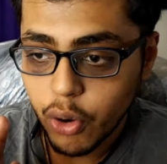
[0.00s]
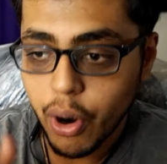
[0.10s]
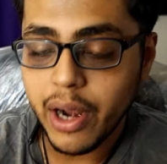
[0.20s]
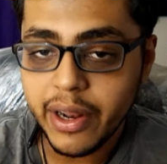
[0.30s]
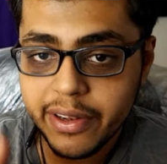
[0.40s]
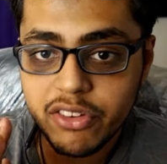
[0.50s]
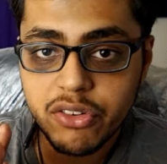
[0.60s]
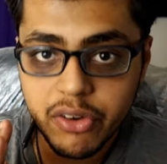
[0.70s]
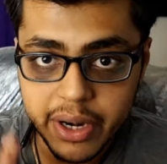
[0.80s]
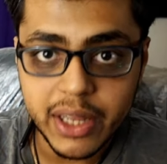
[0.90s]
Hoyland's
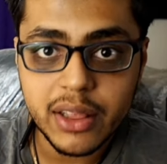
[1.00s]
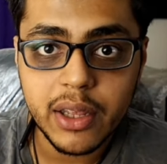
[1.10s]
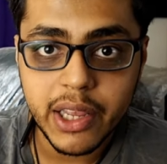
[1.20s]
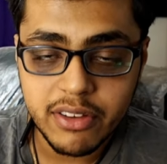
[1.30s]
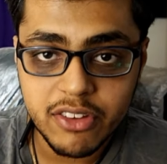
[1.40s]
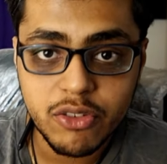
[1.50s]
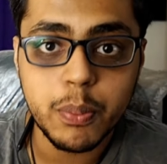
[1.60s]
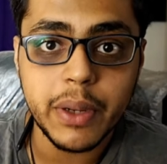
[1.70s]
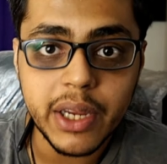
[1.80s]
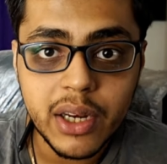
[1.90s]
strength is his
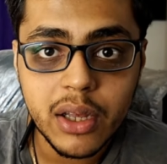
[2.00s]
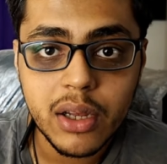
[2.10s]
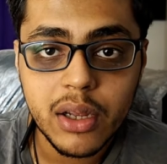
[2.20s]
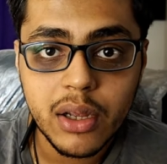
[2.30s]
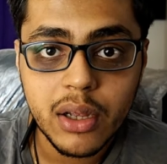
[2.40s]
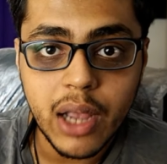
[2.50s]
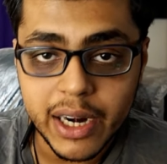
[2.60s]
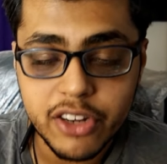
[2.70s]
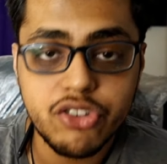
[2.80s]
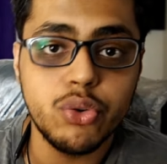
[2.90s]
speed
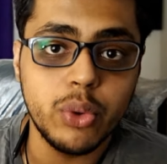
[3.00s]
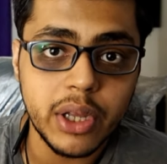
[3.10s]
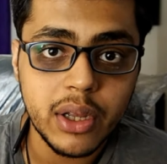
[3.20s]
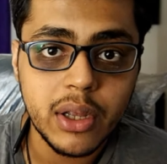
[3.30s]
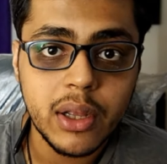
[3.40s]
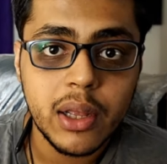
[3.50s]
and his shooting.